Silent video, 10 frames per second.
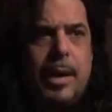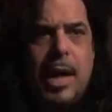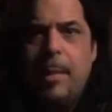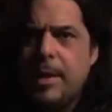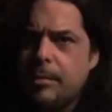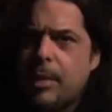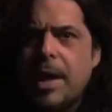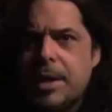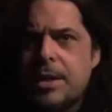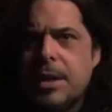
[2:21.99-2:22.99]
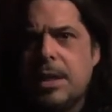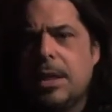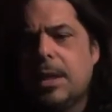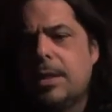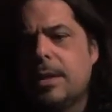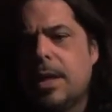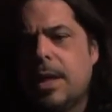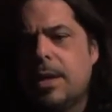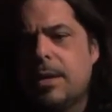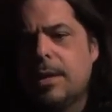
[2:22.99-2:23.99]
coming pregnancy, and
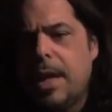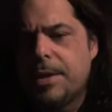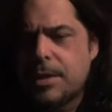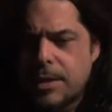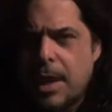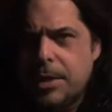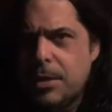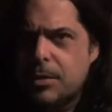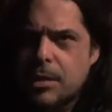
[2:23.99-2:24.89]
that's a sign too.